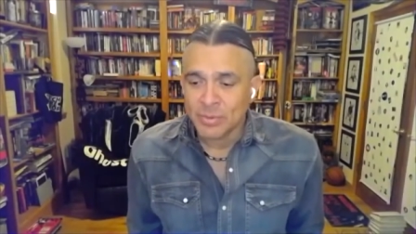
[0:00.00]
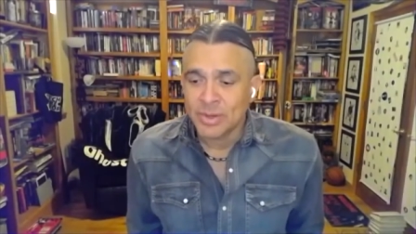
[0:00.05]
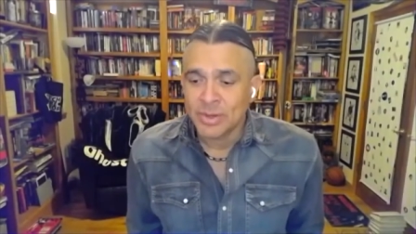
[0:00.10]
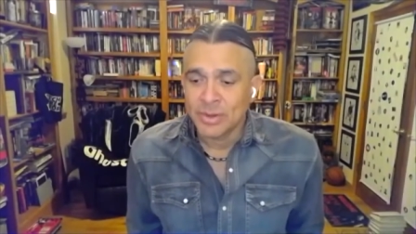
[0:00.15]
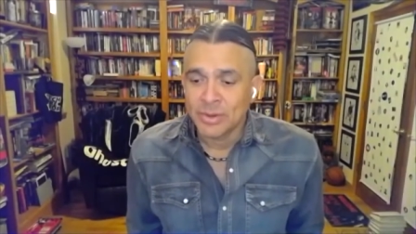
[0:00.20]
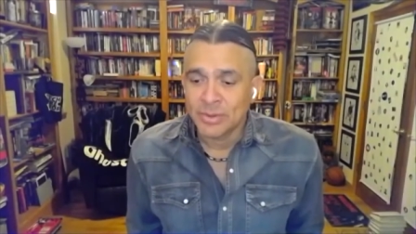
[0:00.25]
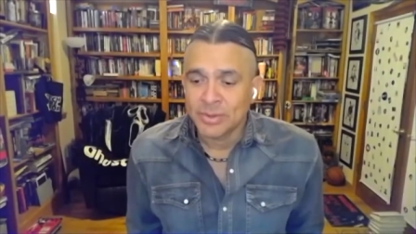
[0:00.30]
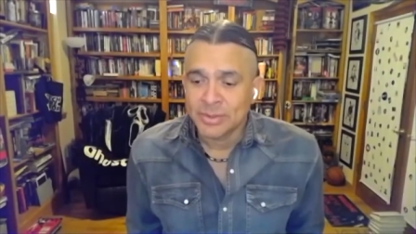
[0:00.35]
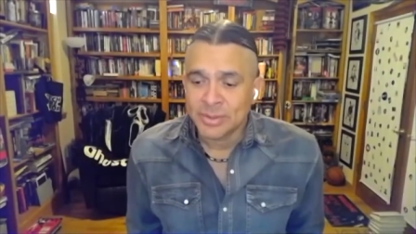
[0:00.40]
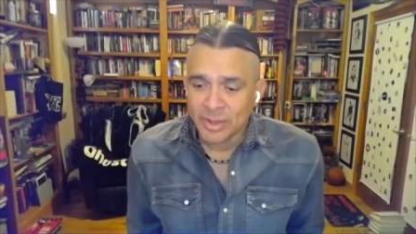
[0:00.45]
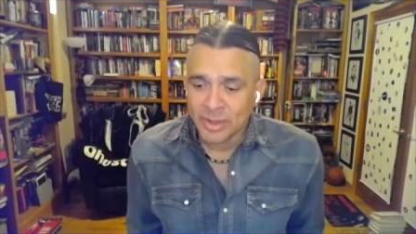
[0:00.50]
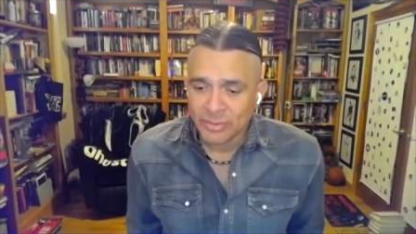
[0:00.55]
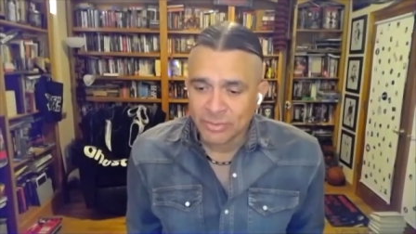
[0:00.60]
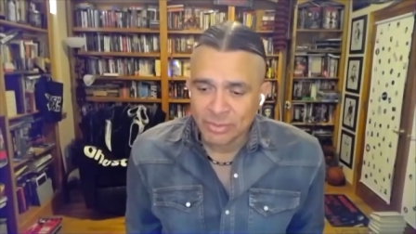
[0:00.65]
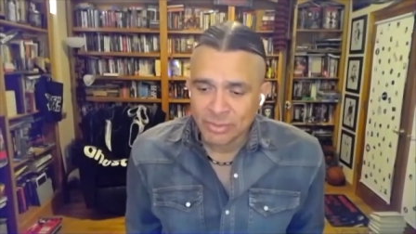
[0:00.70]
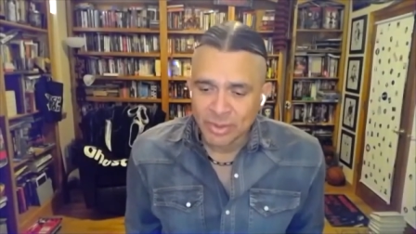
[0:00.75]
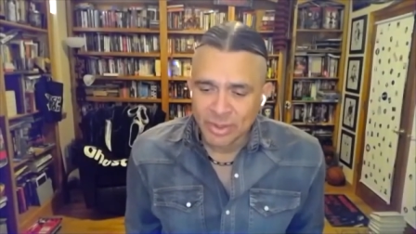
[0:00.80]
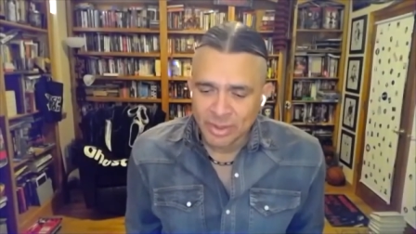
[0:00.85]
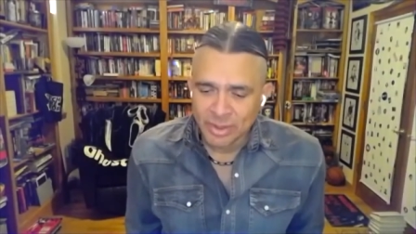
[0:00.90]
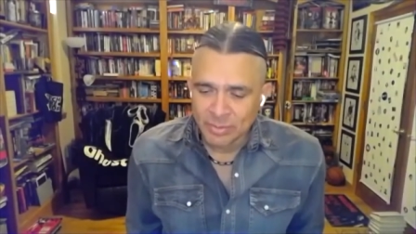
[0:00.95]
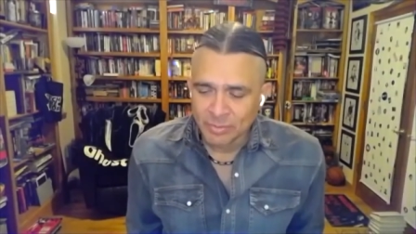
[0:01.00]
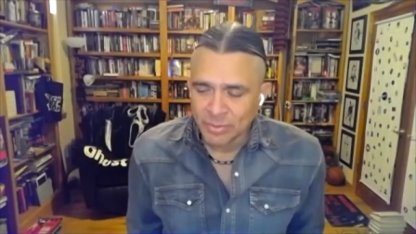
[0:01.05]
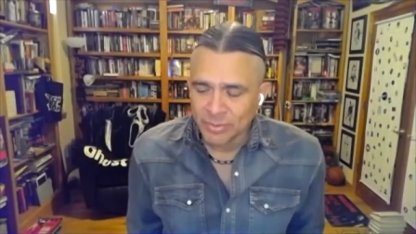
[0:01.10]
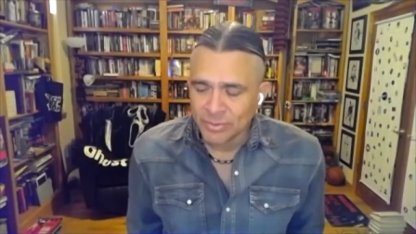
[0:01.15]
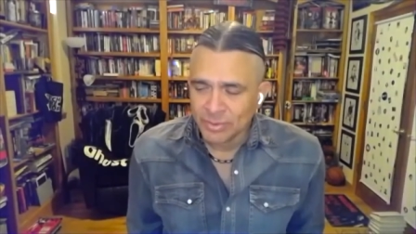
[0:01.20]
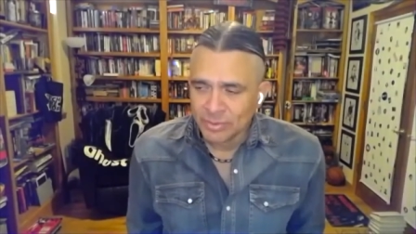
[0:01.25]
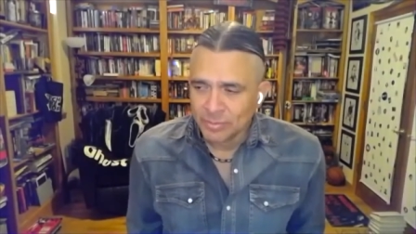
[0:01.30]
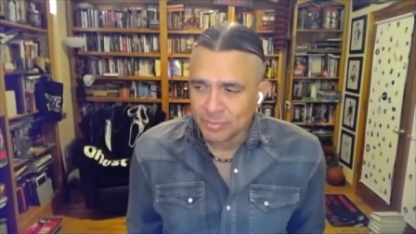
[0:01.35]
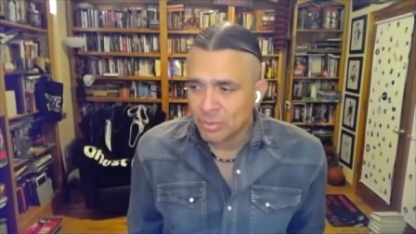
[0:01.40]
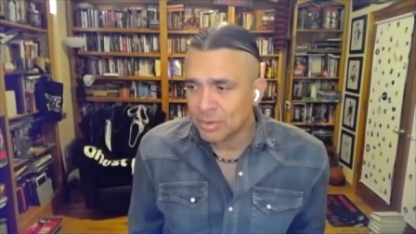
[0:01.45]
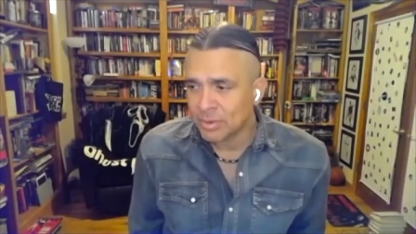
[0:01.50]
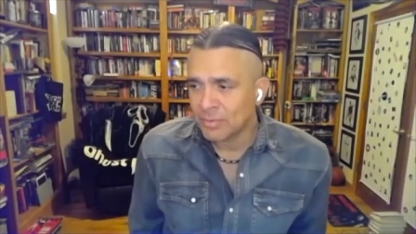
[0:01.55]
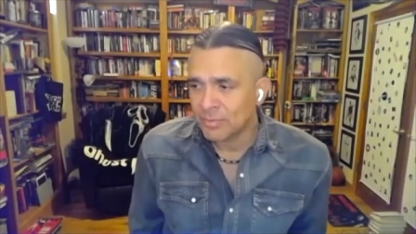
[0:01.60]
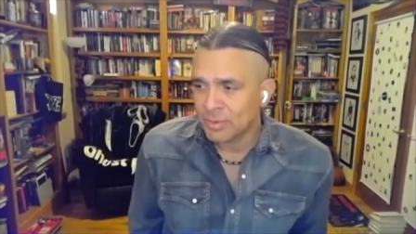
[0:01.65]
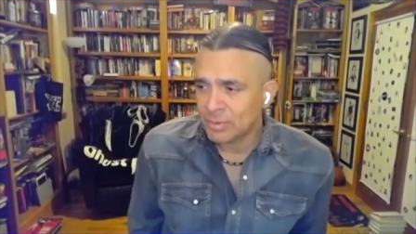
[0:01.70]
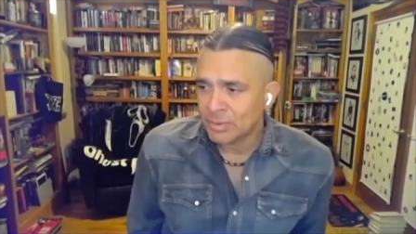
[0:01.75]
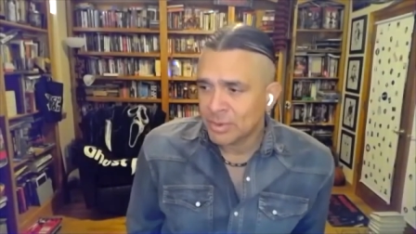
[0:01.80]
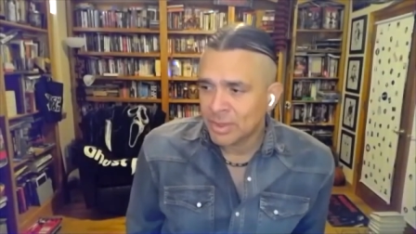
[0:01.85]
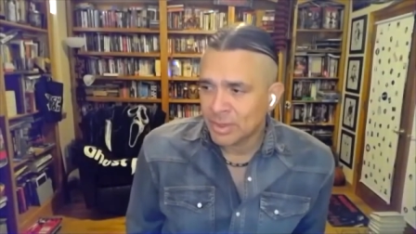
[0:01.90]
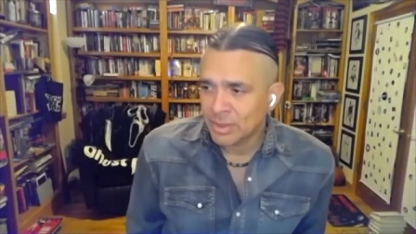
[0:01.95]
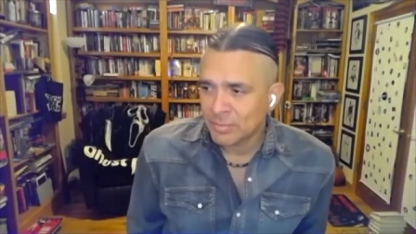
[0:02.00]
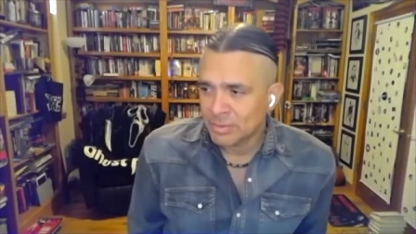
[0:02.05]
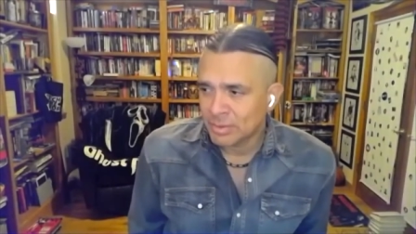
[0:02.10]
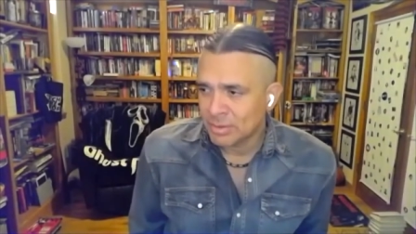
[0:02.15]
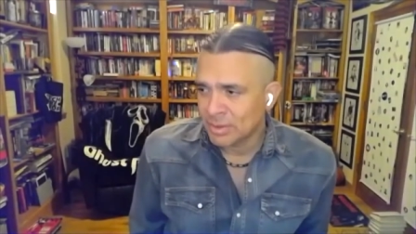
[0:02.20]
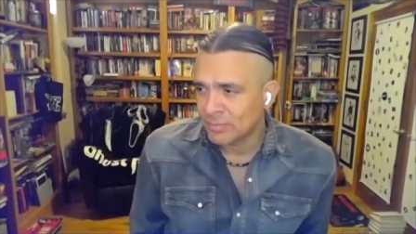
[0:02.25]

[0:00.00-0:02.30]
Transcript: do slasher cam, which is point of view camera,